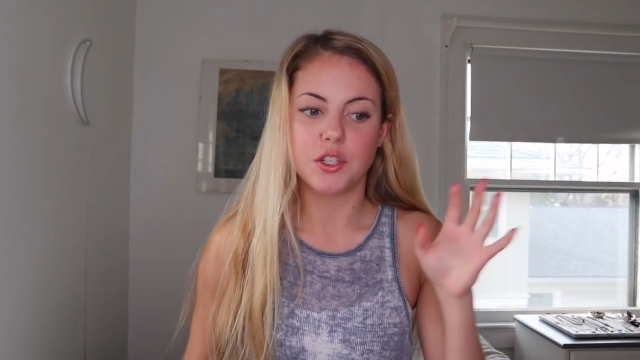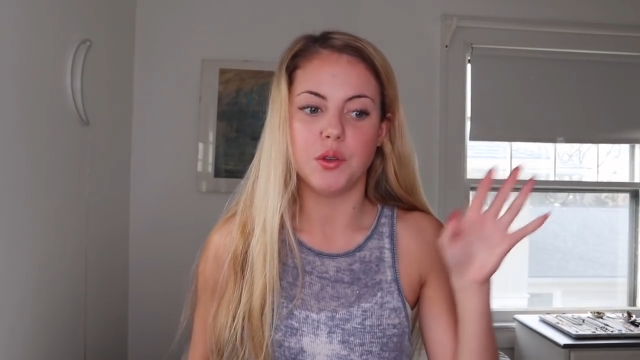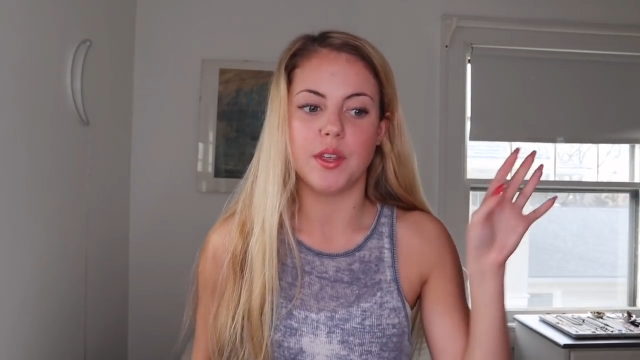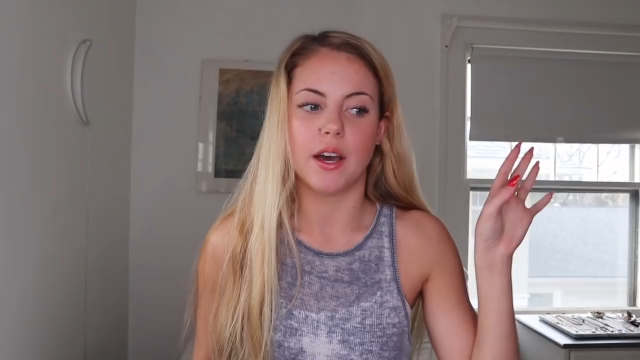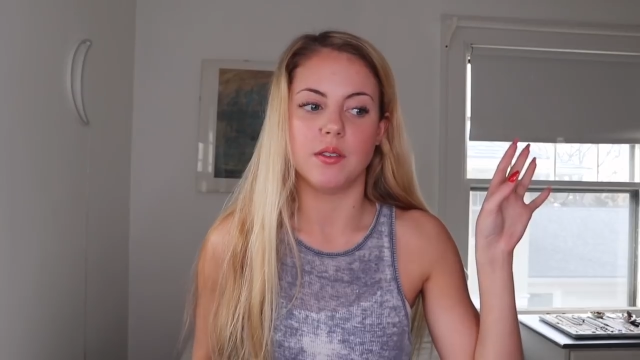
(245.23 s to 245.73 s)

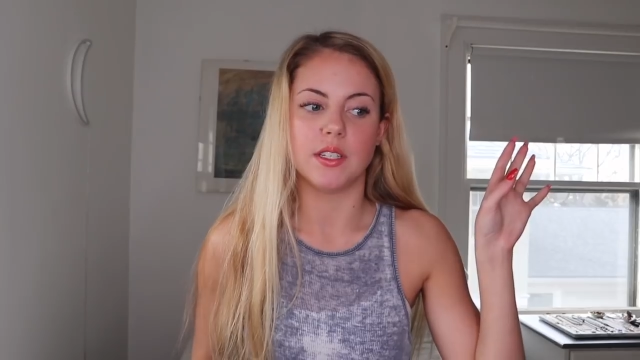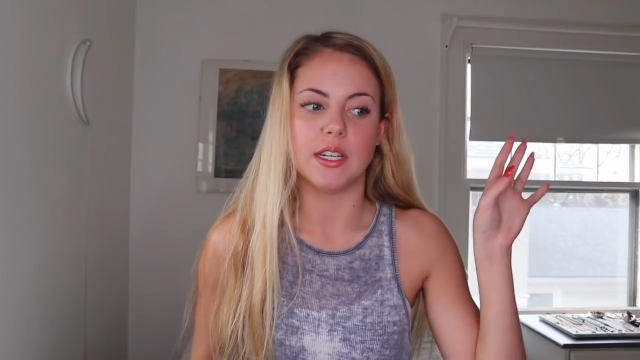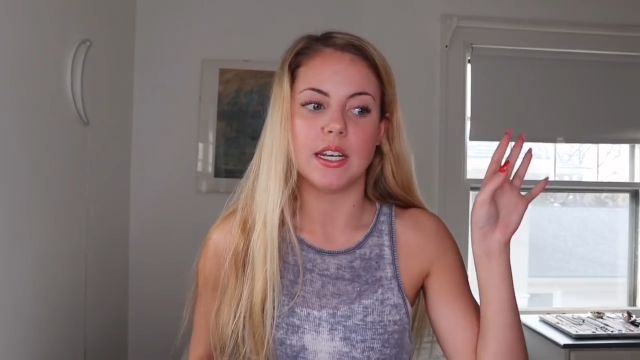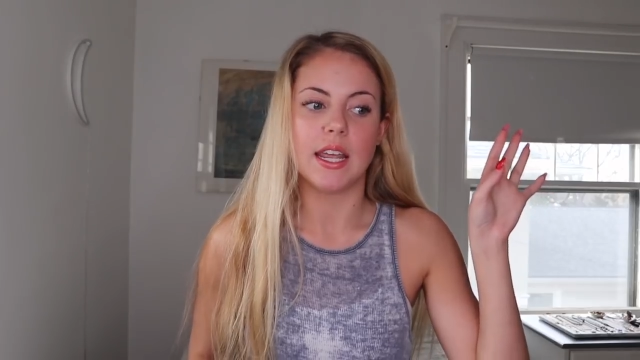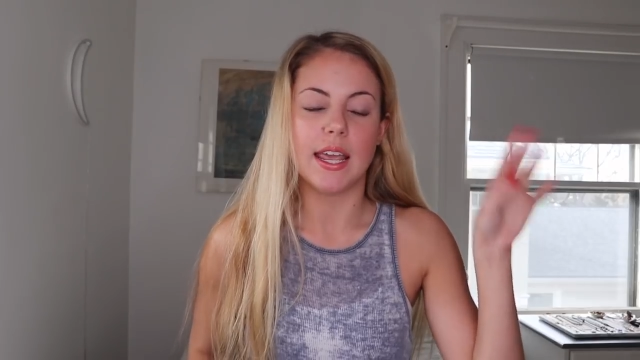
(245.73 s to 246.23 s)

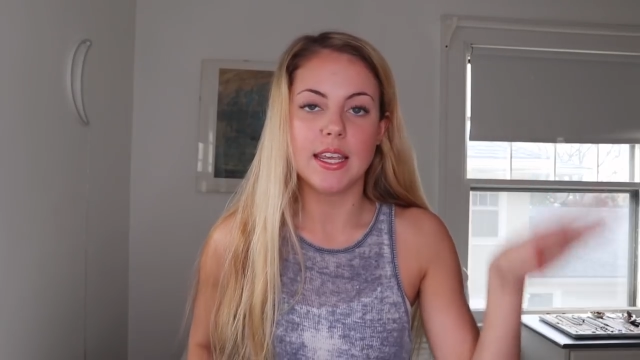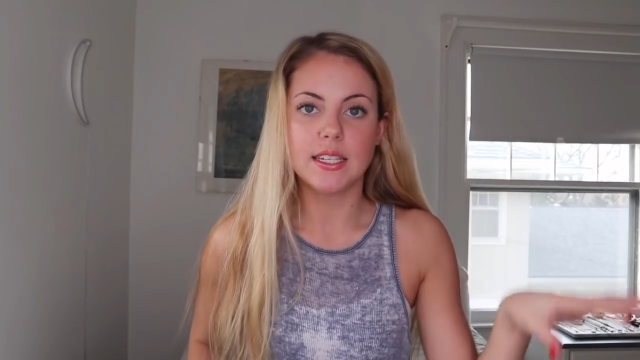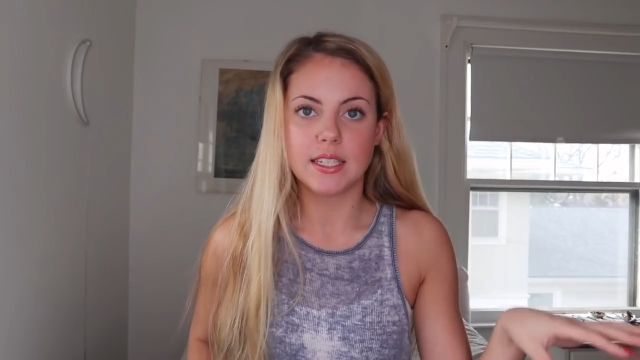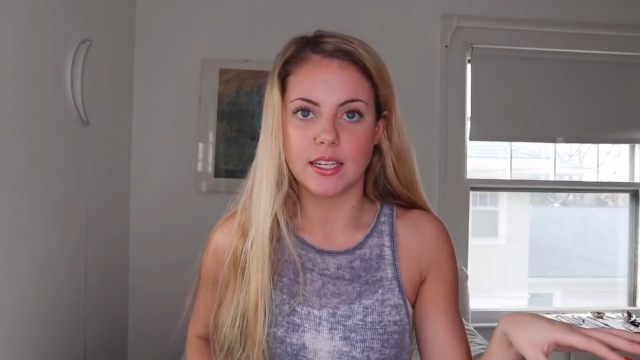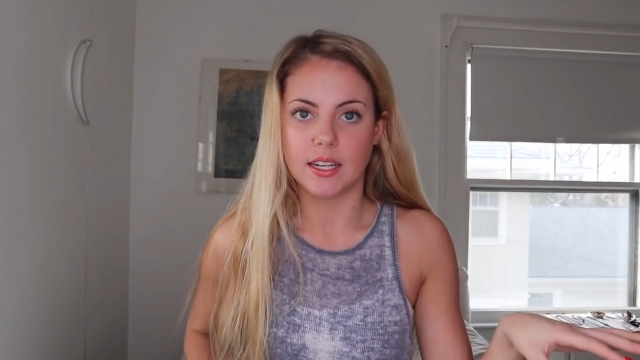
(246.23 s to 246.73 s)

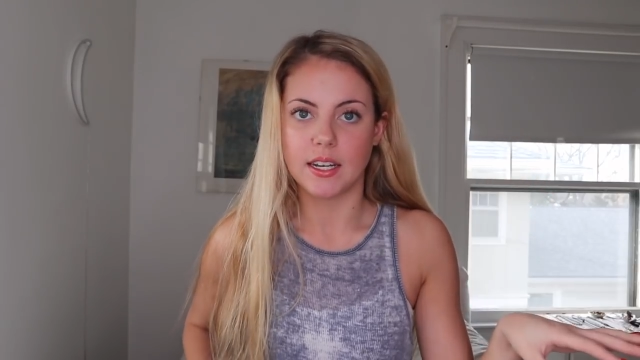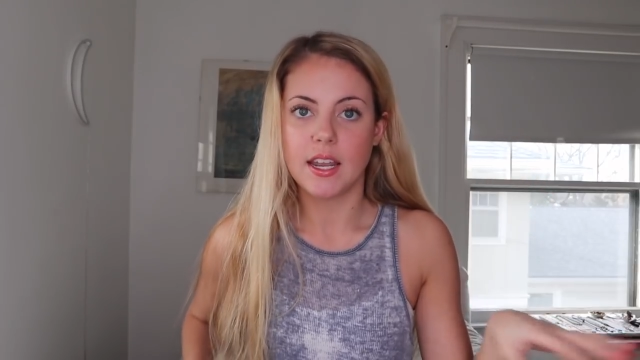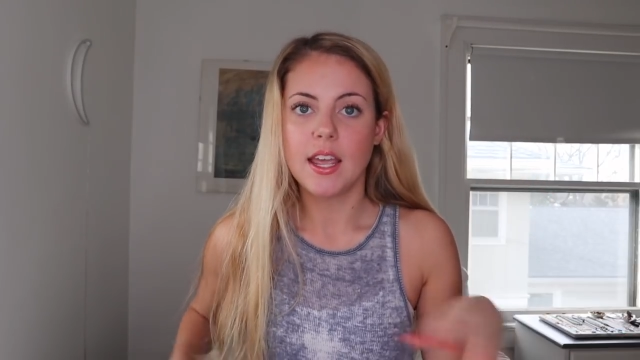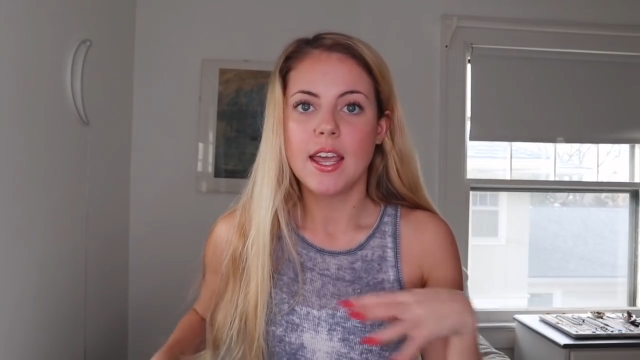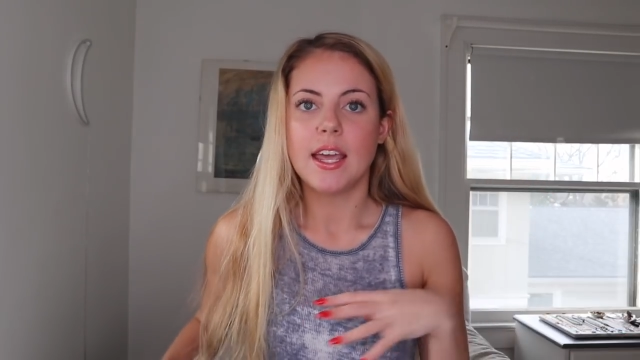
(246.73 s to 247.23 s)
2018